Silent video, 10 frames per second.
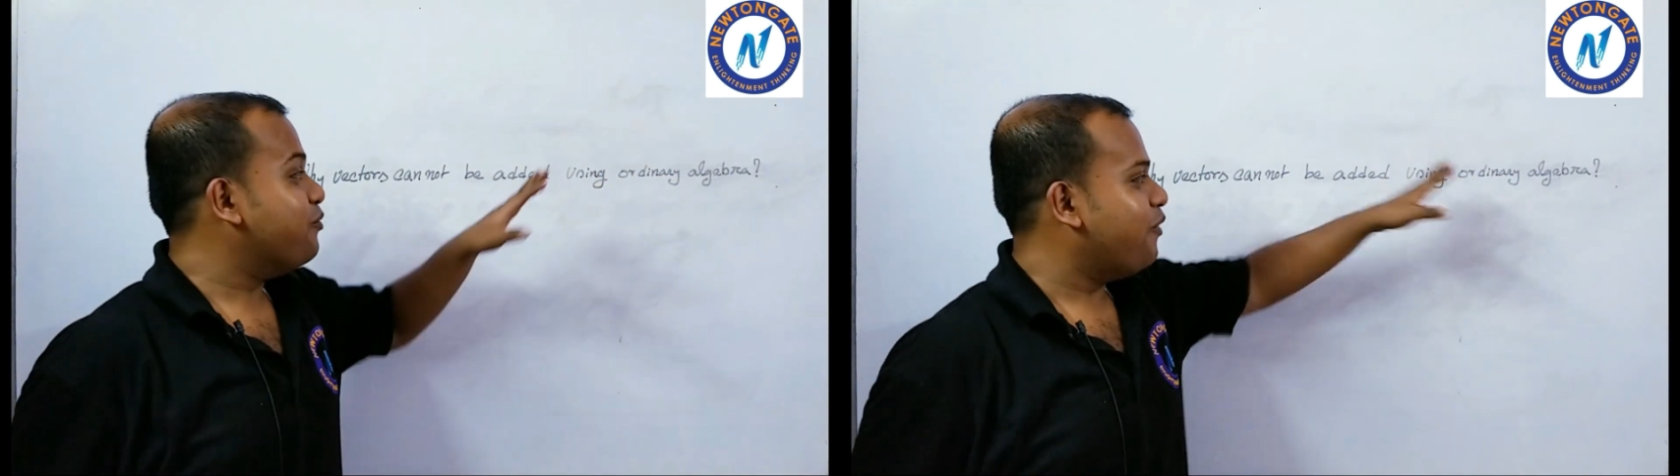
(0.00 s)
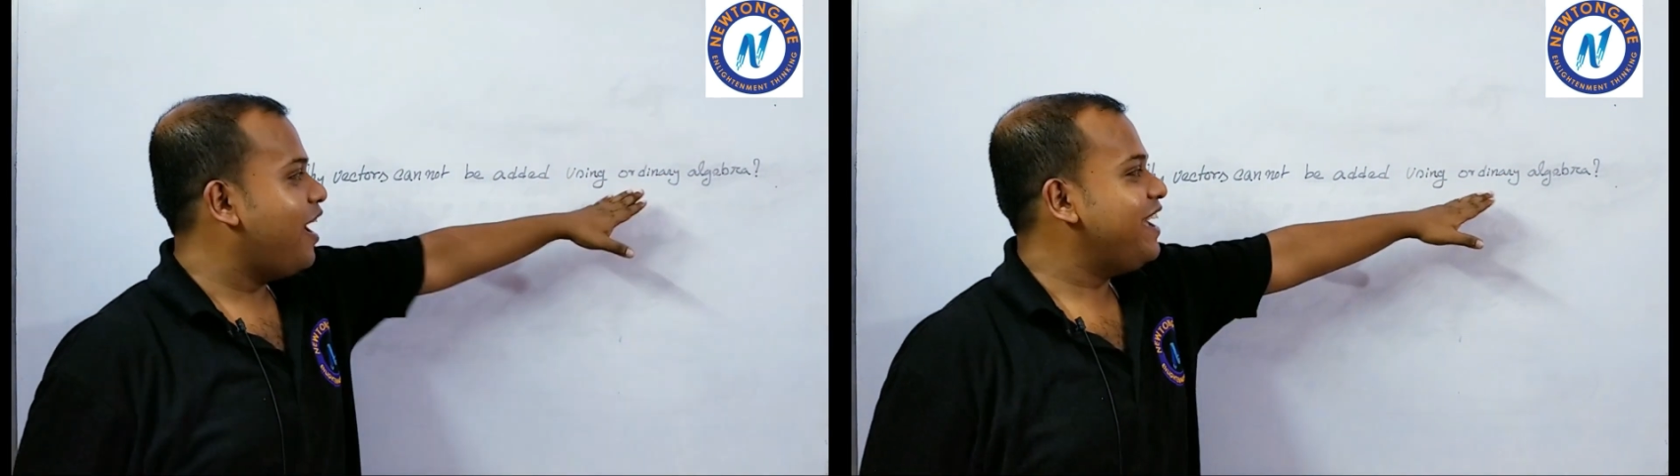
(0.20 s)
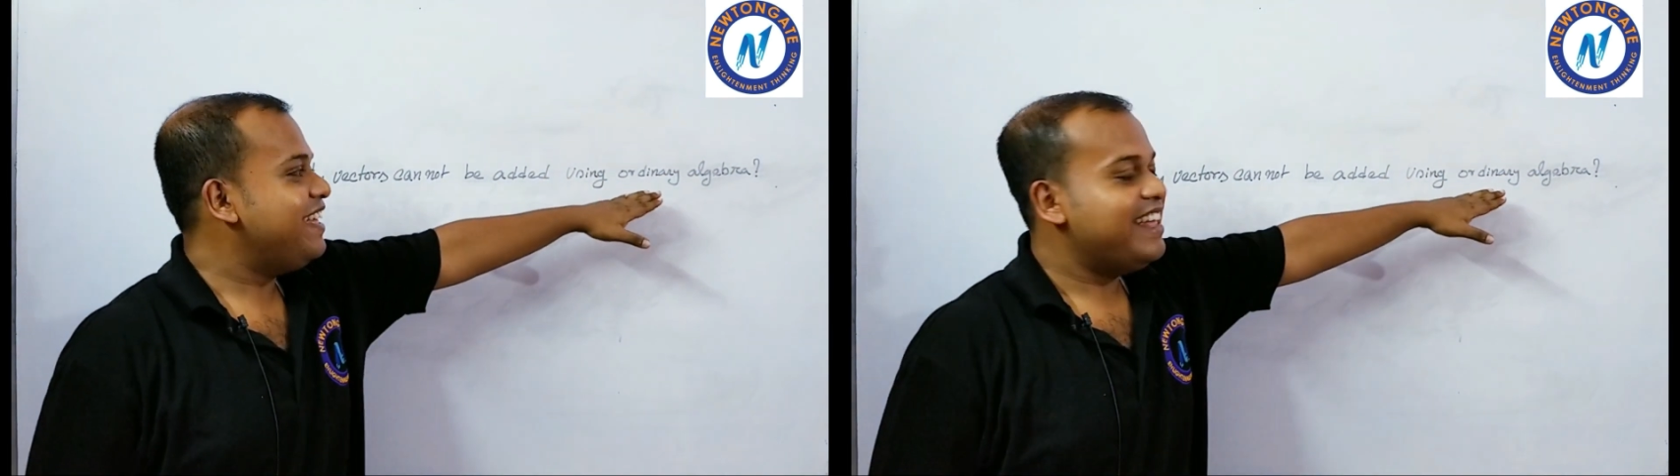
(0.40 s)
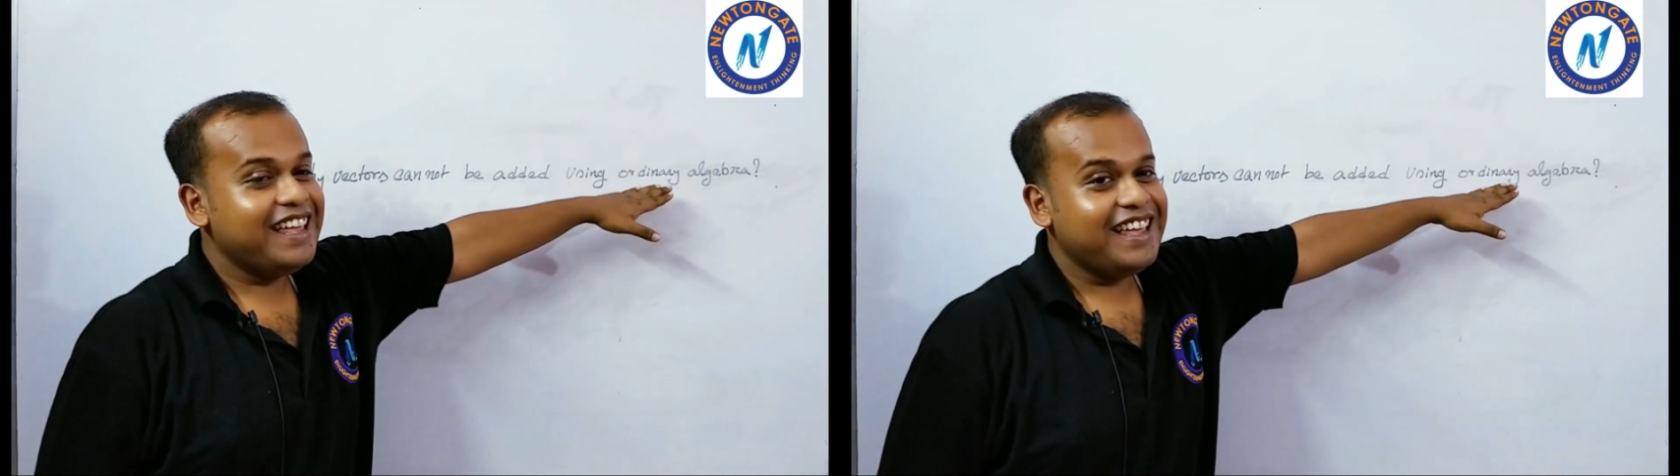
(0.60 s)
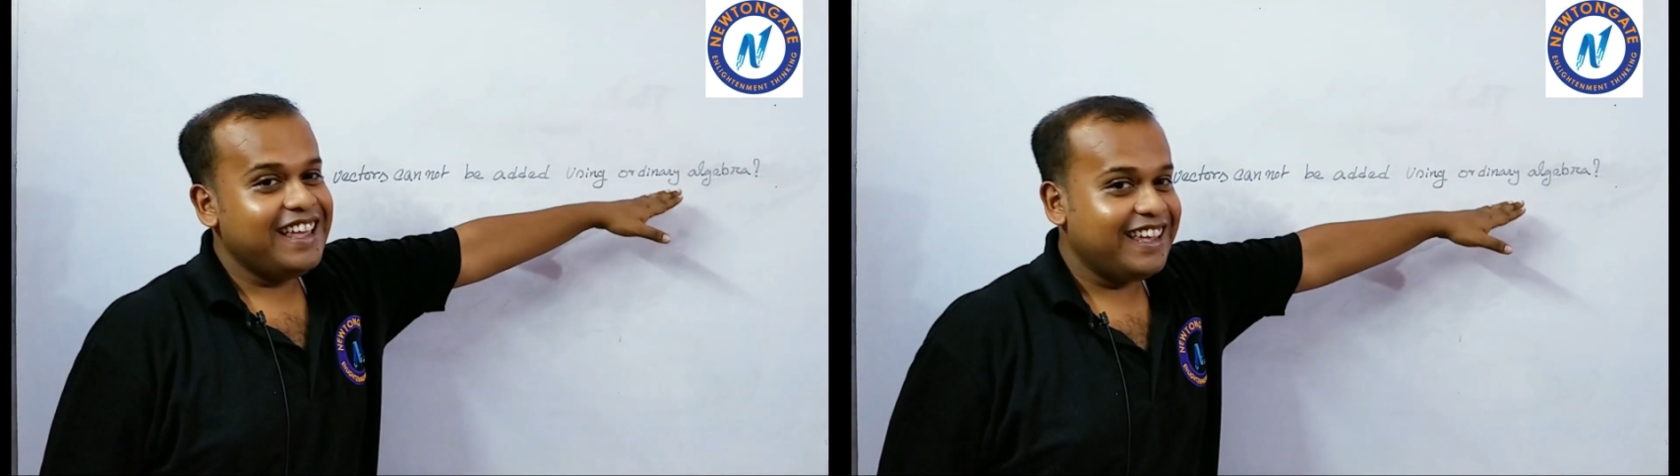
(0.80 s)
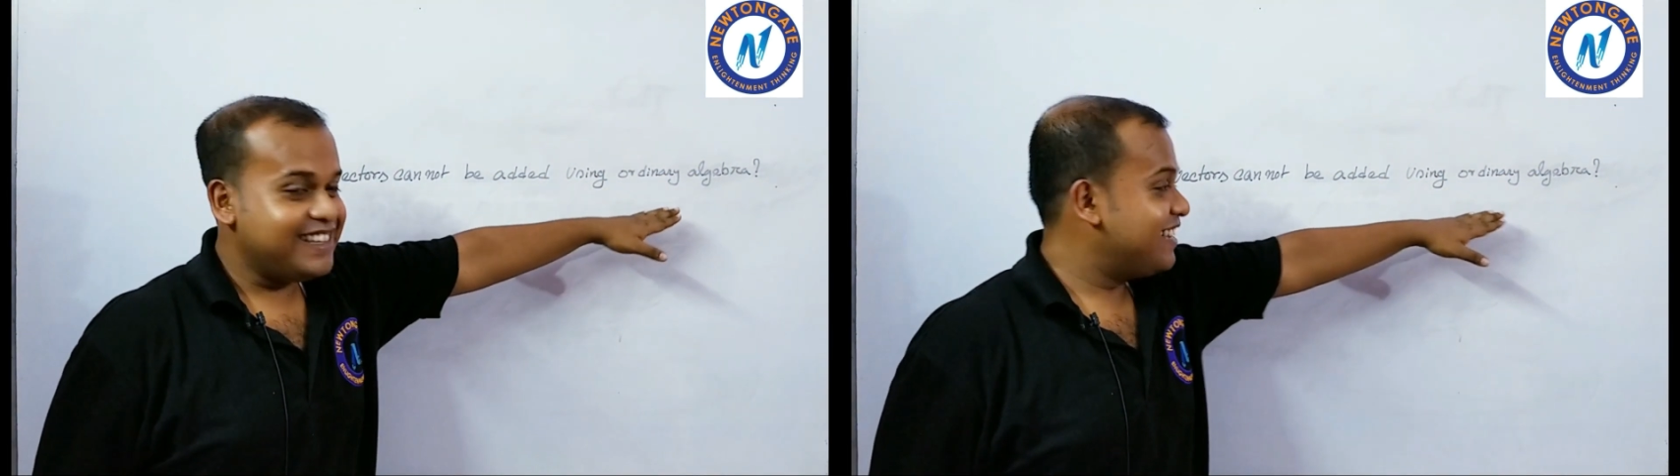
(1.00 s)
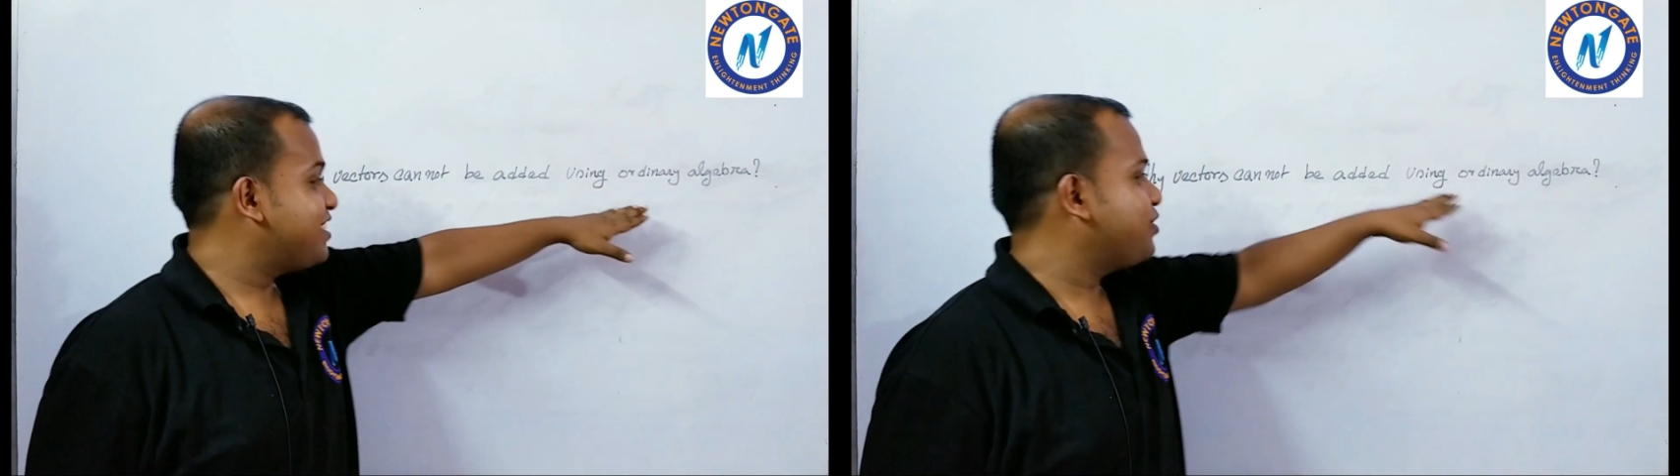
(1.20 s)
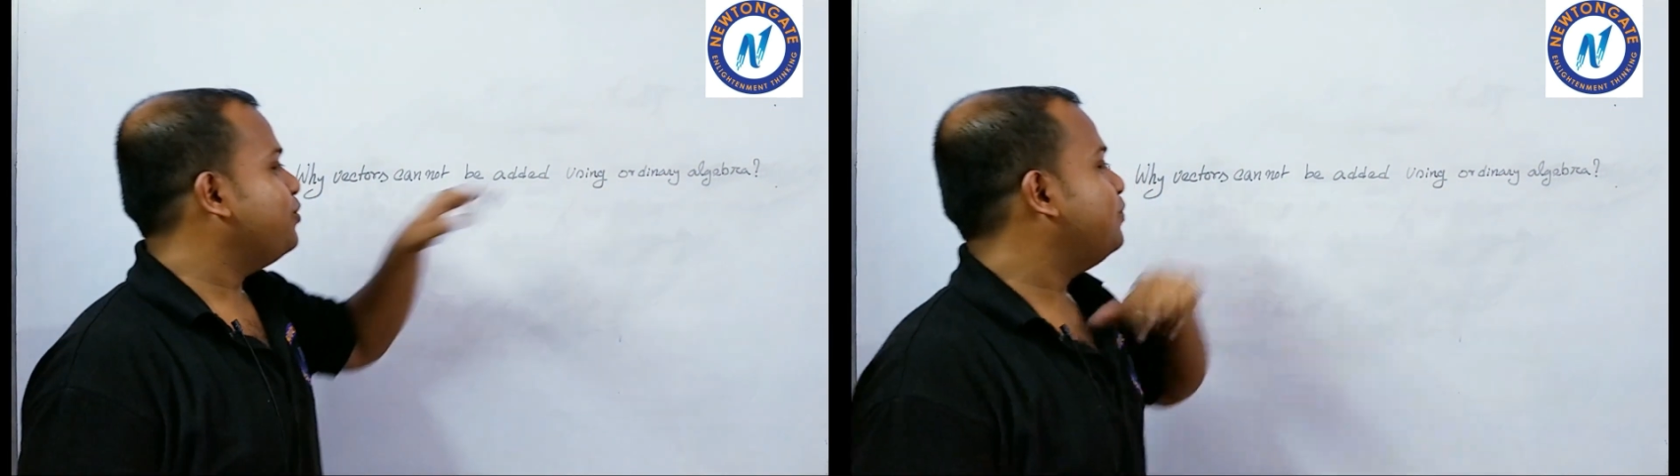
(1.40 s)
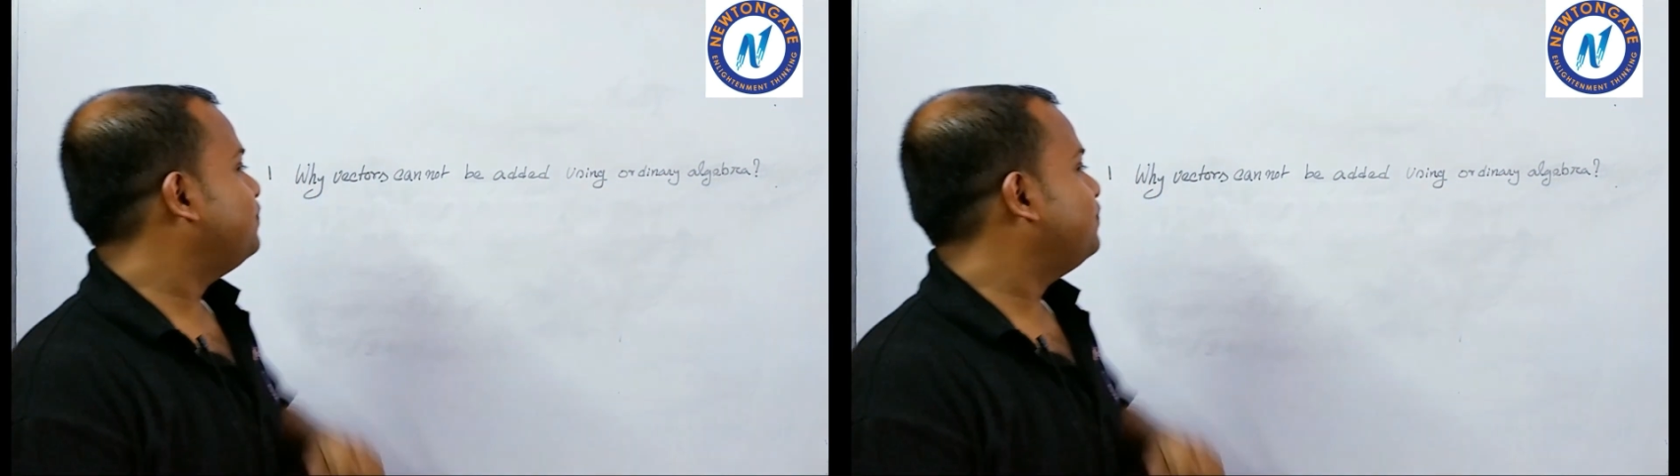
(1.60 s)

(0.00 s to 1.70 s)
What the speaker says: why is it so.